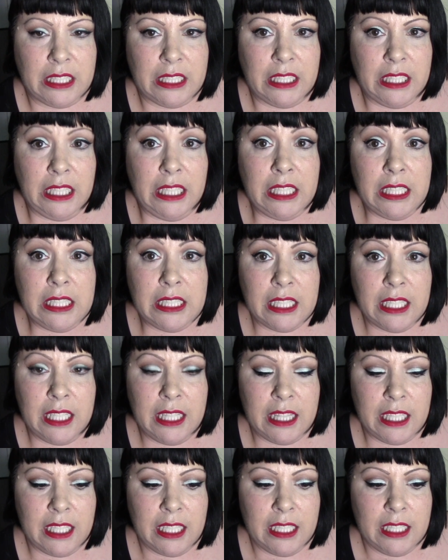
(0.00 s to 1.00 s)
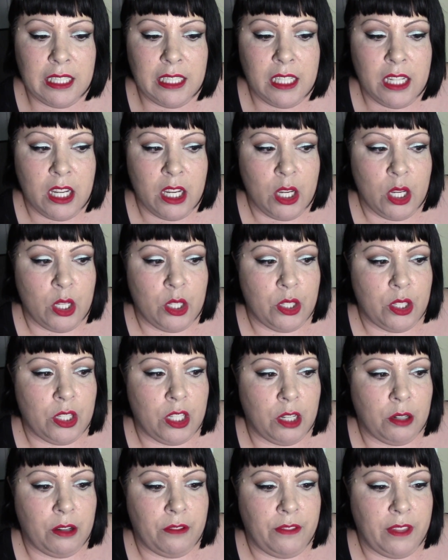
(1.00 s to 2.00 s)
cleaned anything,
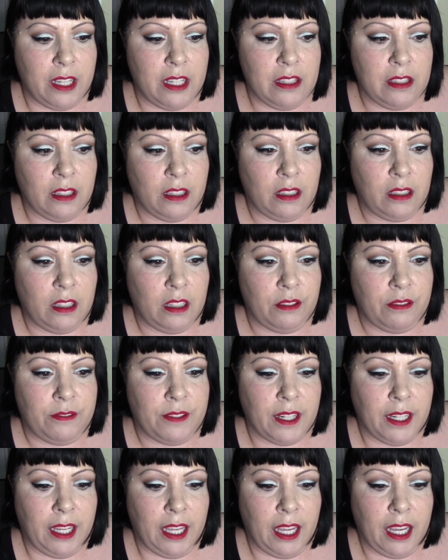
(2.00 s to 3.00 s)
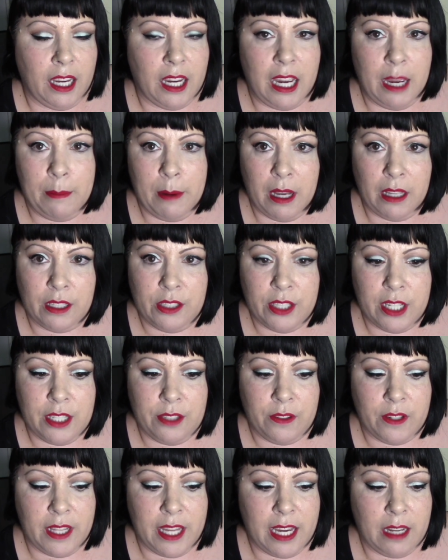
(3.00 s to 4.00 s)
so if things look a little funky, I
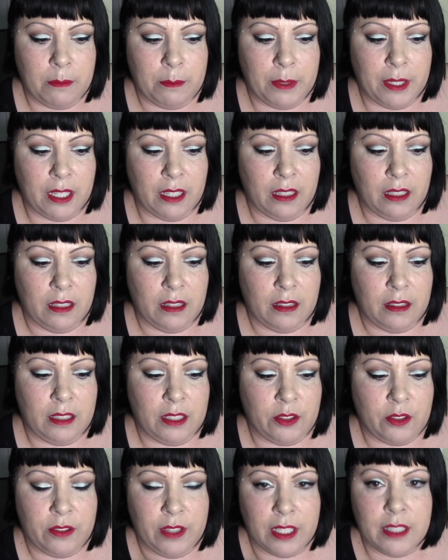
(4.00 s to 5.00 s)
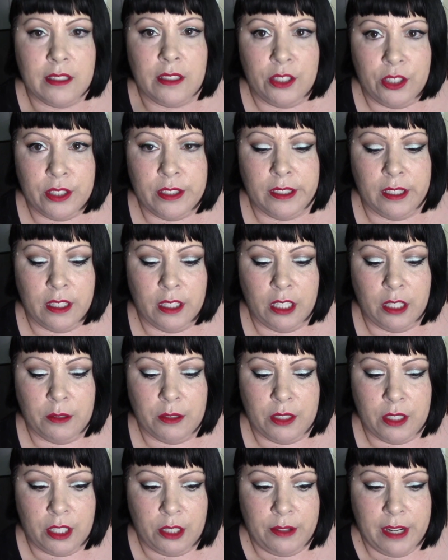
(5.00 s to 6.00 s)
apologize for that, but these are things that are just going to go
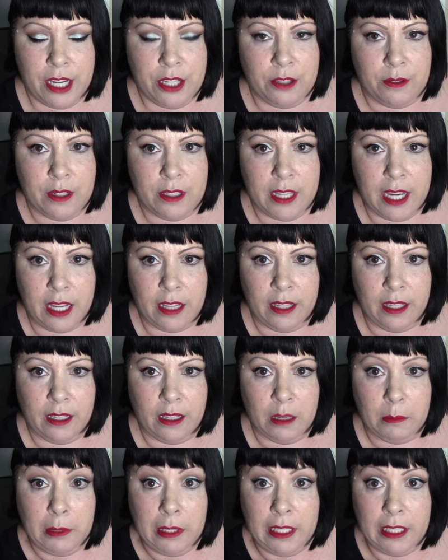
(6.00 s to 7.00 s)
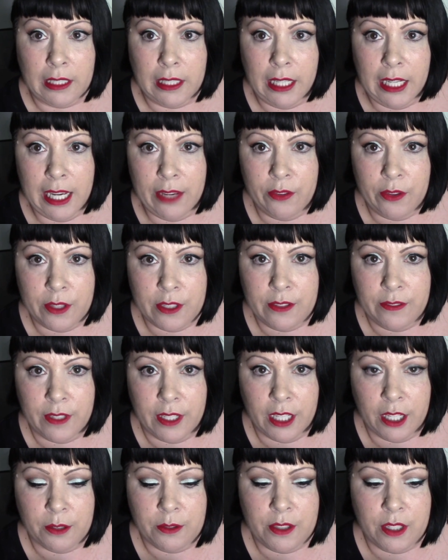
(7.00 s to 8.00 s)
into the trash or recycling immediately after this
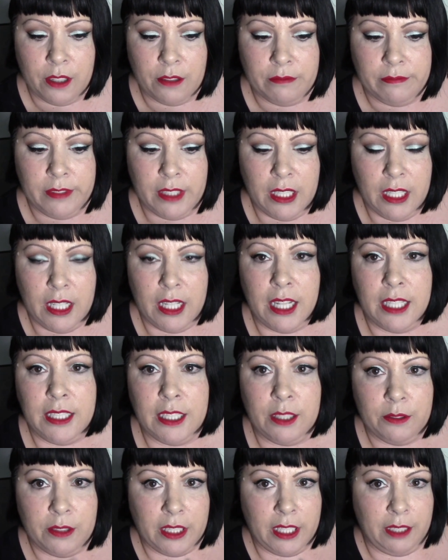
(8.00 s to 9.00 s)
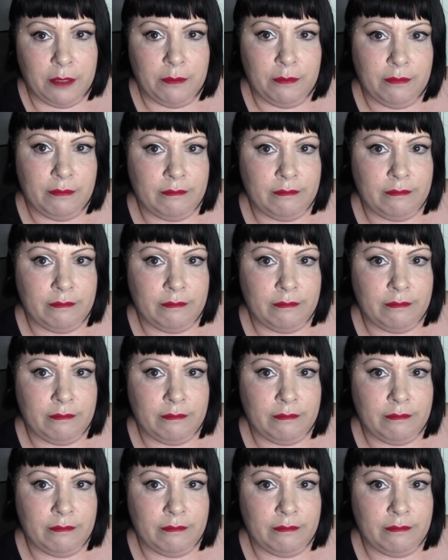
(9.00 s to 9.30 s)
video, so didn't really